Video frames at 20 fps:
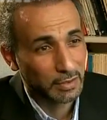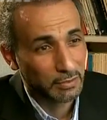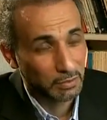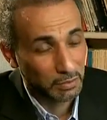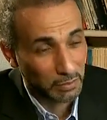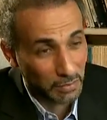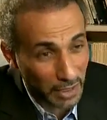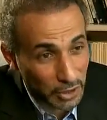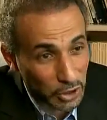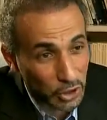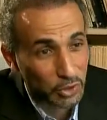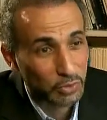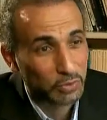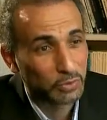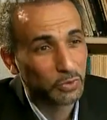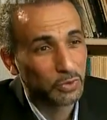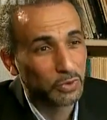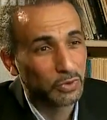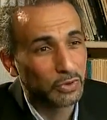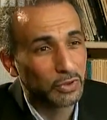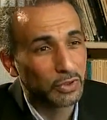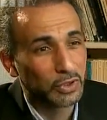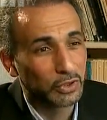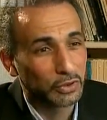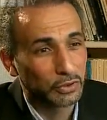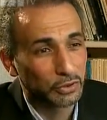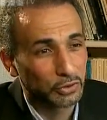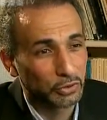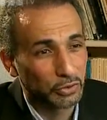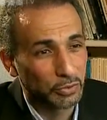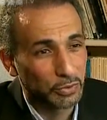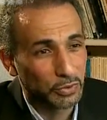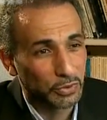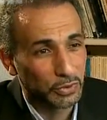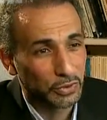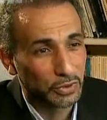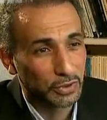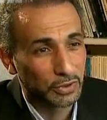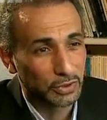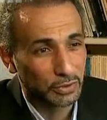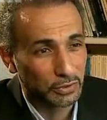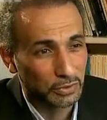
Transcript: much more contribution,